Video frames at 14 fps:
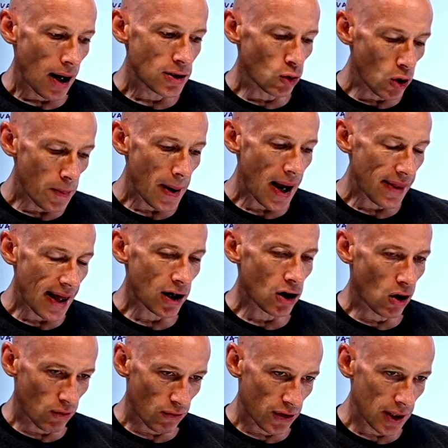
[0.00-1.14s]
It's all about that
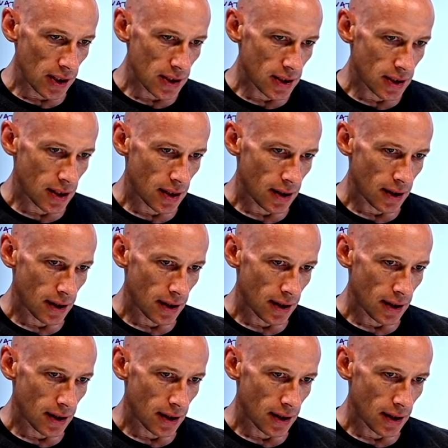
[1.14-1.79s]
confidence